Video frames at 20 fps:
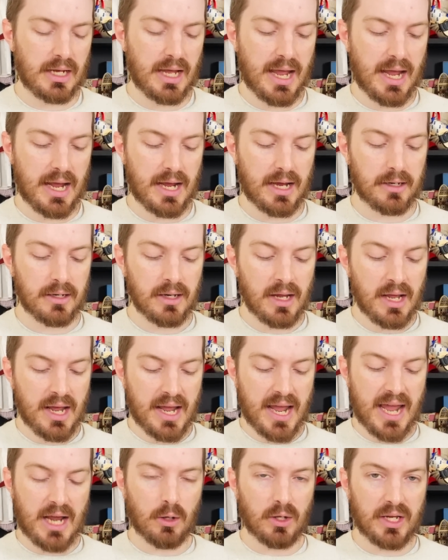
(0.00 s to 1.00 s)
and
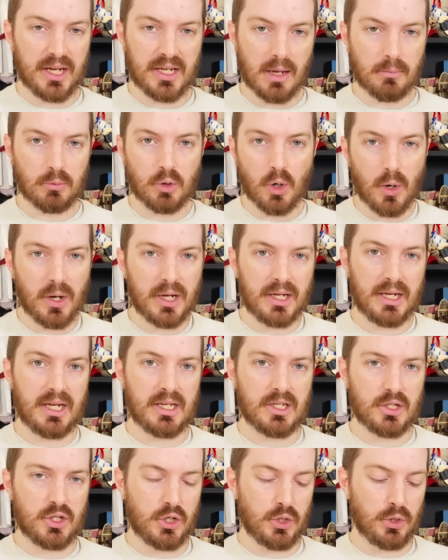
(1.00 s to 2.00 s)
it'll end up growing
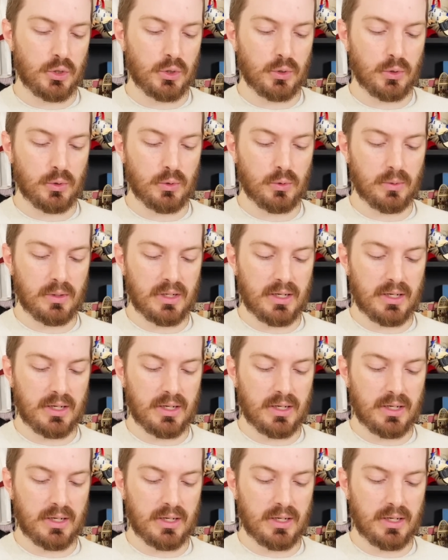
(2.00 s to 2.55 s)
into